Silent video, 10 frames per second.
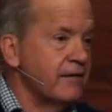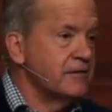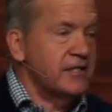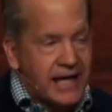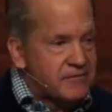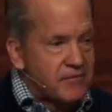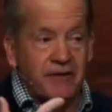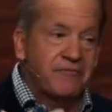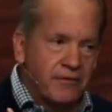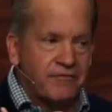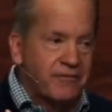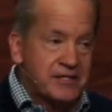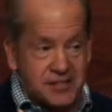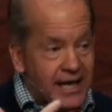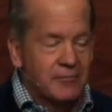See, that if I
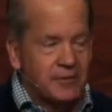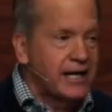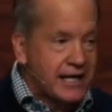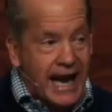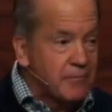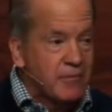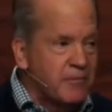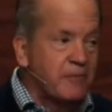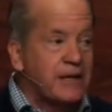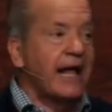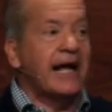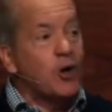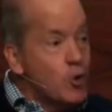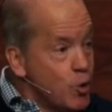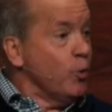said I'm going to name him, it'd be like,
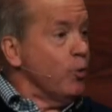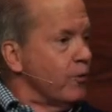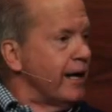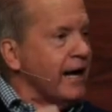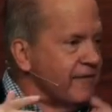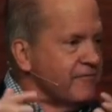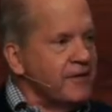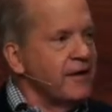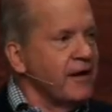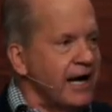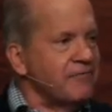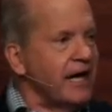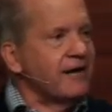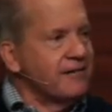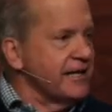ooh. And I've
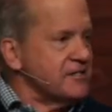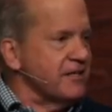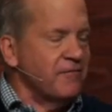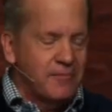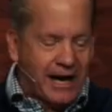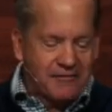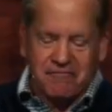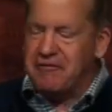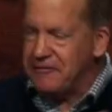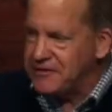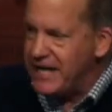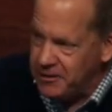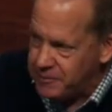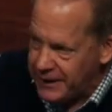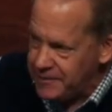got a list of about
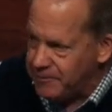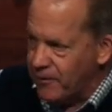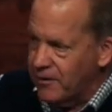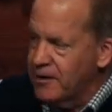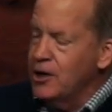15 people